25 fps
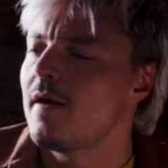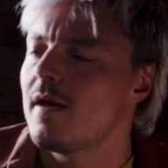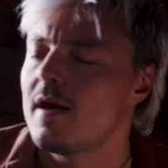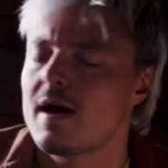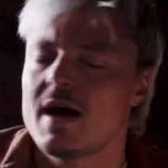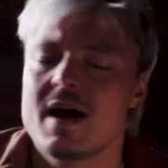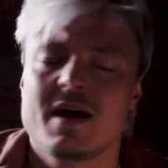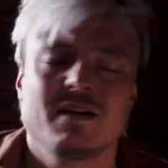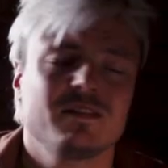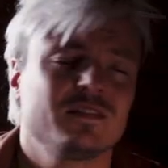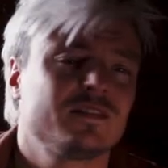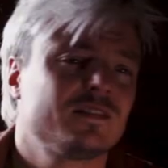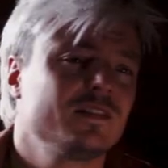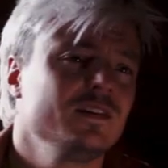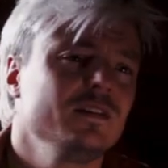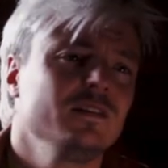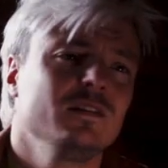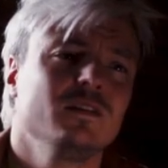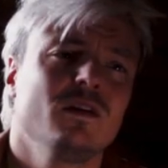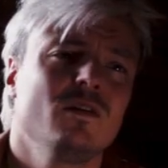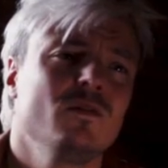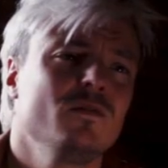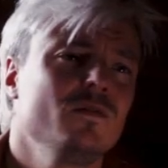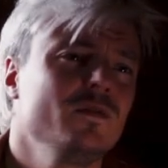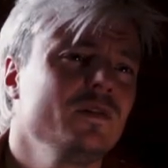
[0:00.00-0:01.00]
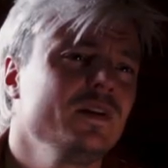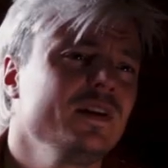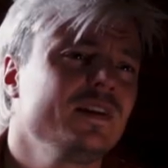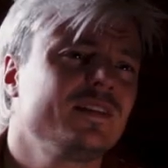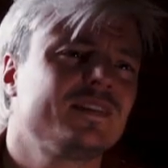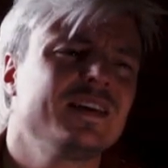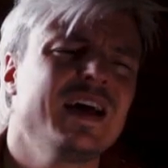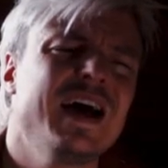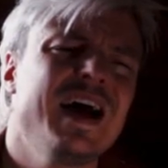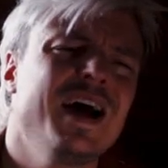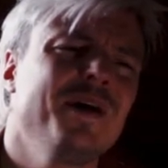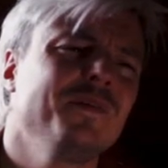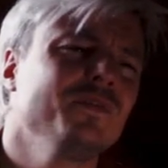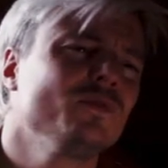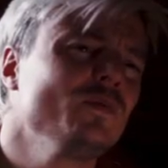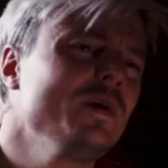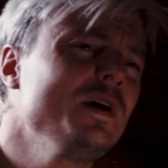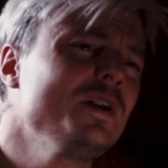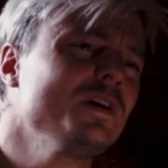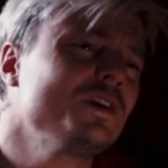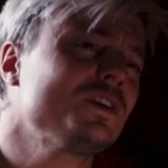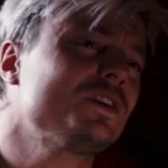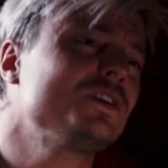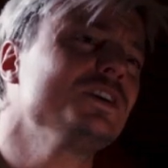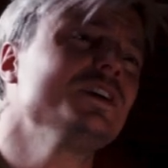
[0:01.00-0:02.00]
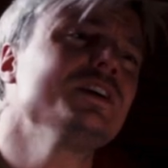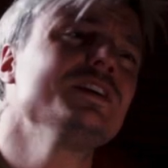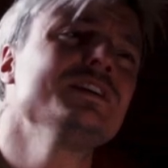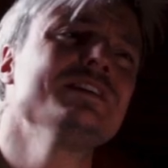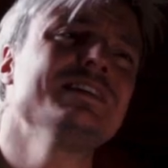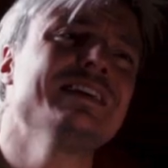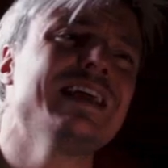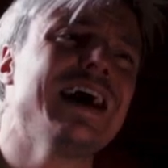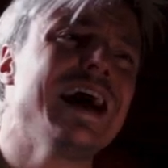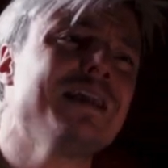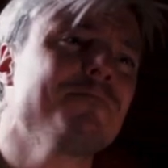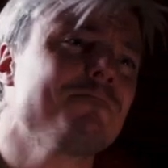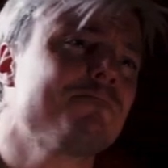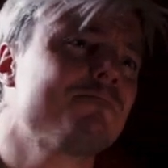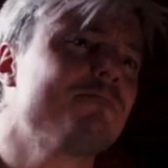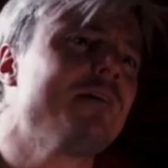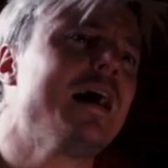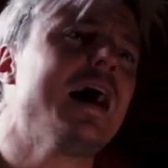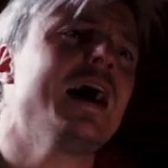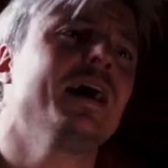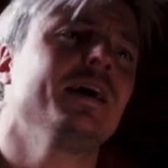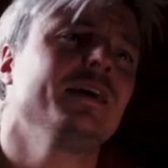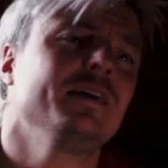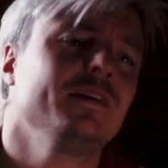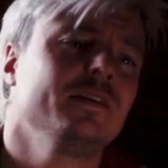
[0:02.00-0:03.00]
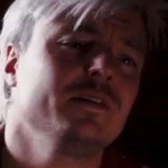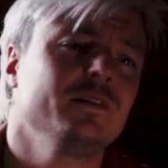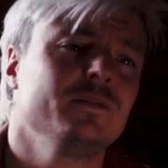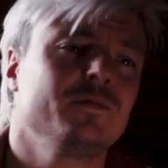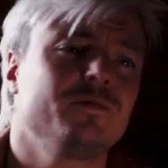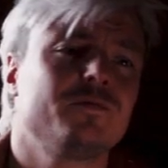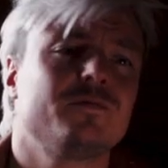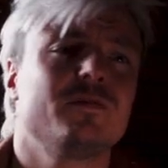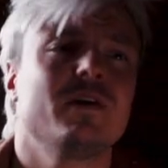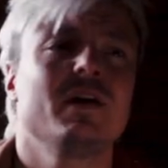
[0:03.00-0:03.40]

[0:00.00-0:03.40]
I've seen lonely times when I could not find